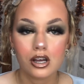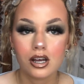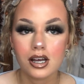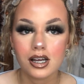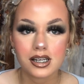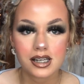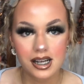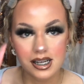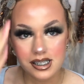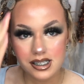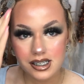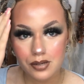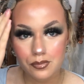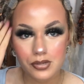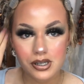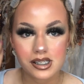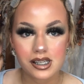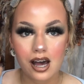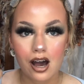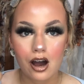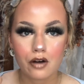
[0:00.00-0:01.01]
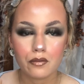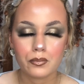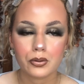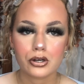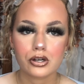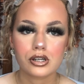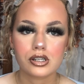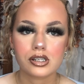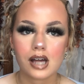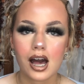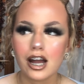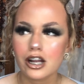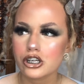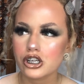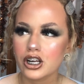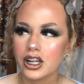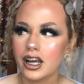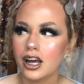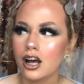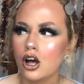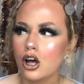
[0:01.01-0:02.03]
test it myself, because I actually